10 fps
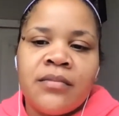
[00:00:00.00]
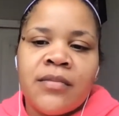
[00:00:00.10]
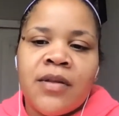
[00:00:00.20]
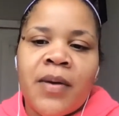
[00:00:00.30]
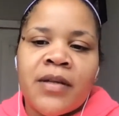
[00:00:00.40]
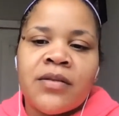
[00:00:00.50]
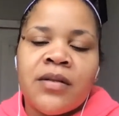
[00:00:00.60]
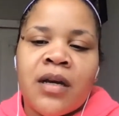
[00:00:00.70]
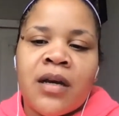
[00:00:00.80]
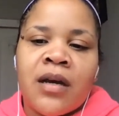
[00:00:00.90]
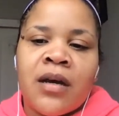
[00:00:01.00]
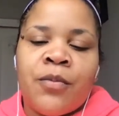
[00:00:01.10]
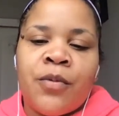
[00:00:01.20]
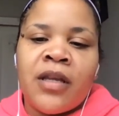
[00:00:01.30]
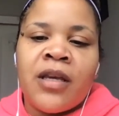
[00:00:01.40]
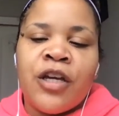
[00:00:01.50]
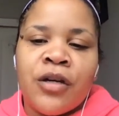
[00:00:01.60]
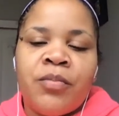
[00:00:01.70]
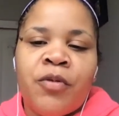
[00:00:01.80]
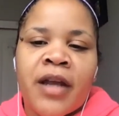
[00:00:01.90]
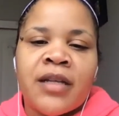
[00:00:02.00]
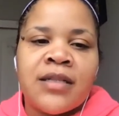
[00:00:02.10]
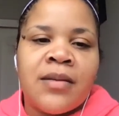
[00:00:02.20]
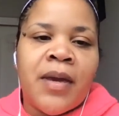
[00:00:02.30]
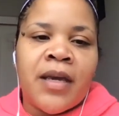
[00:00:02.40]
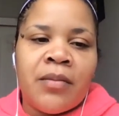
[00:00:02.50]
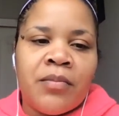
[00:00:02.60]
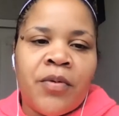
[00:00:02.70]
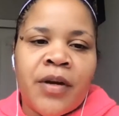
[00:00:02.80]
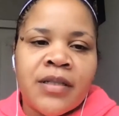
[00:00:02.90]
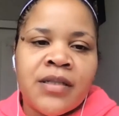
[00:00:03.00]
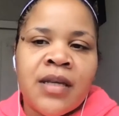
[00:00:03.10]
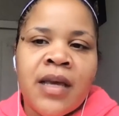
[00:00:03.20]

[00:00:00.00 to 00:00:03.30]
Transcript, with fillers: the best, uh, a really good practice in making bricks.